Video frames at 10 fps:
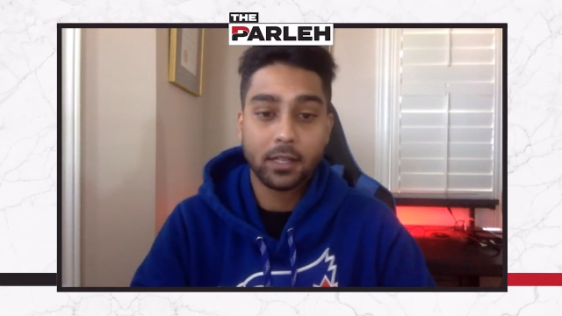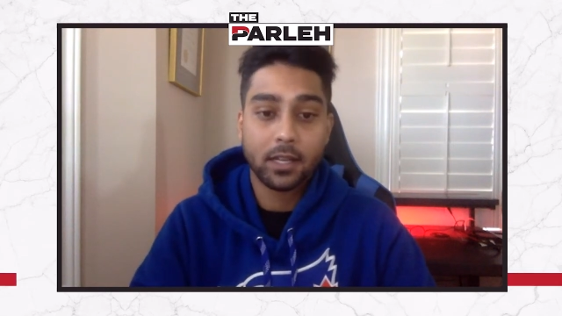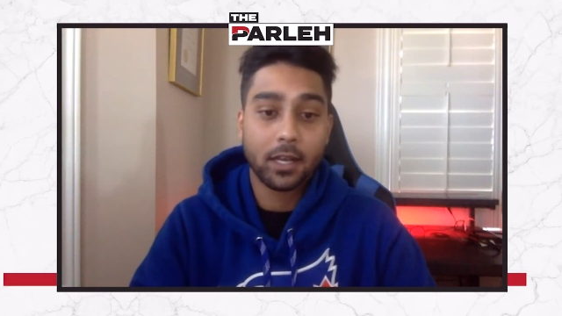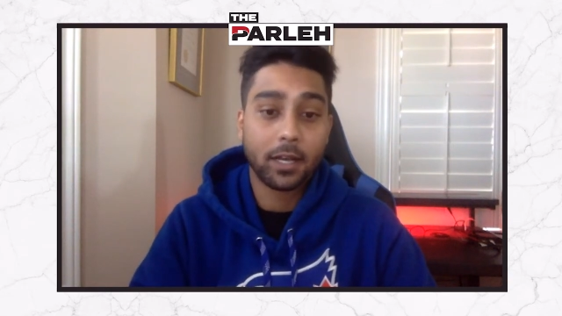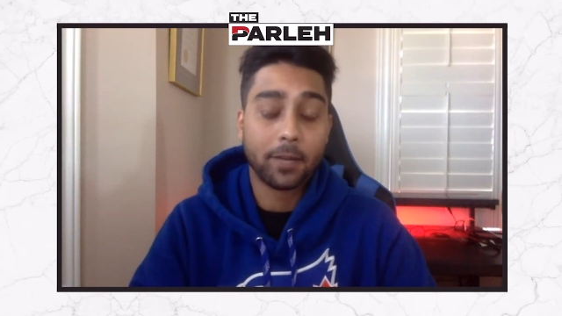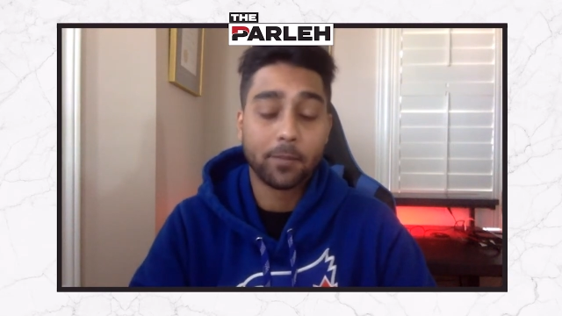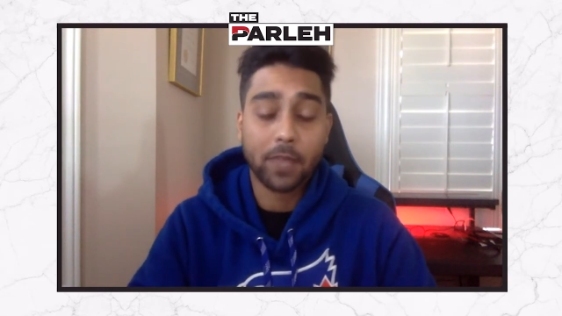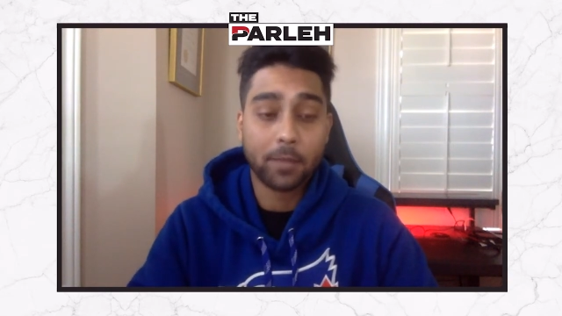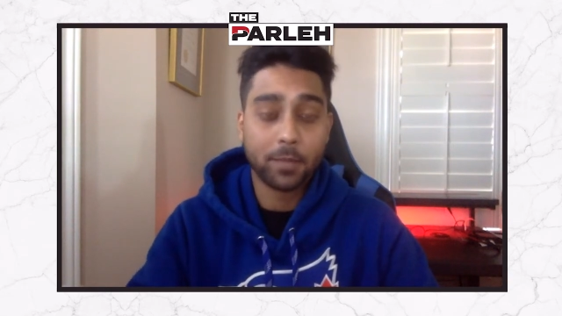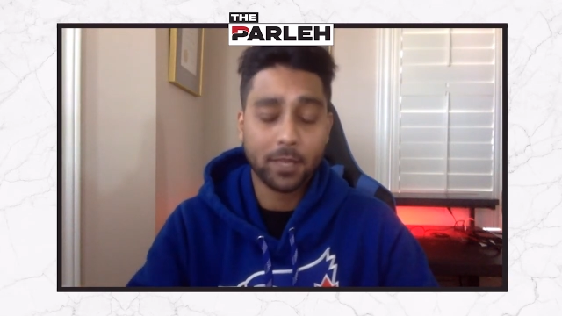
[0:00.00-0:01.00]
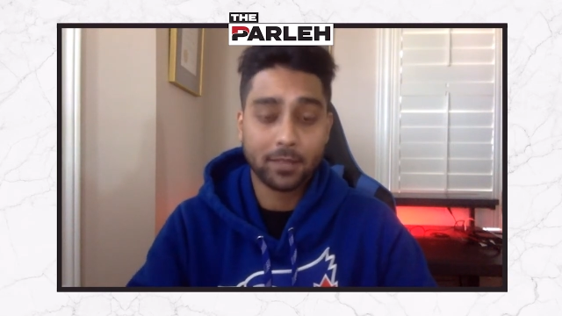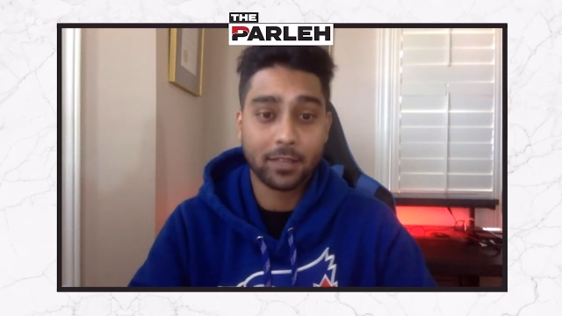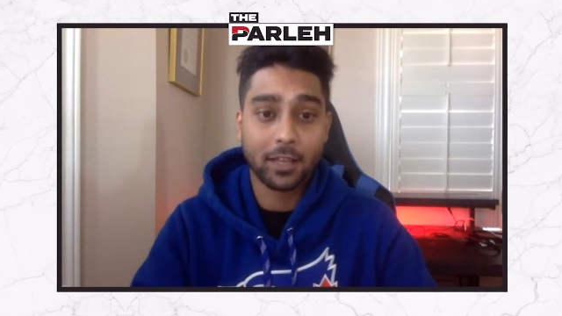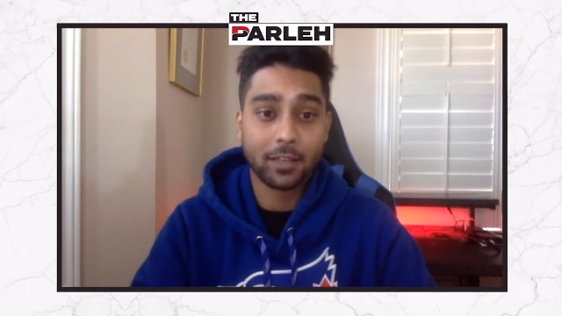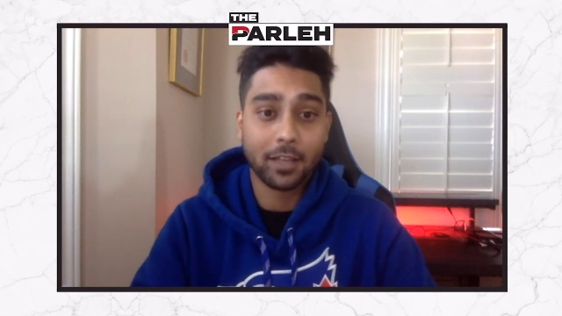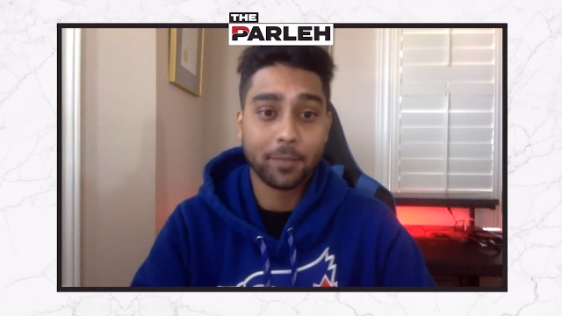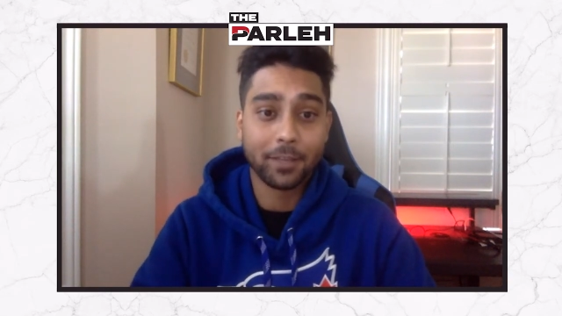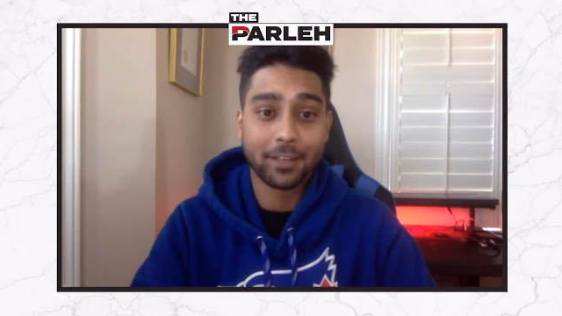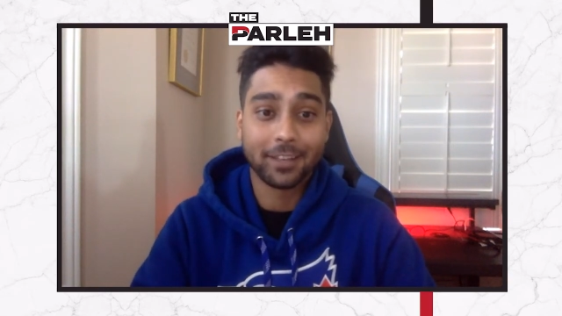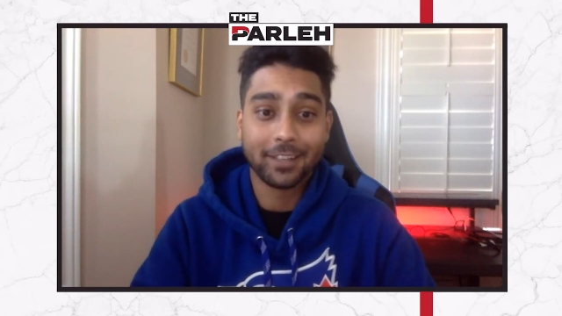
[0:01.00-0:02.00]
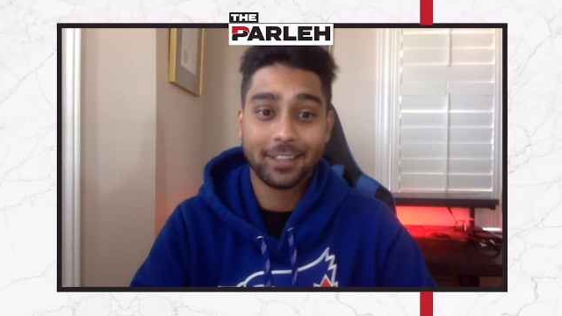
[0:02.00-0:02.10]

Um, that being said, I mean,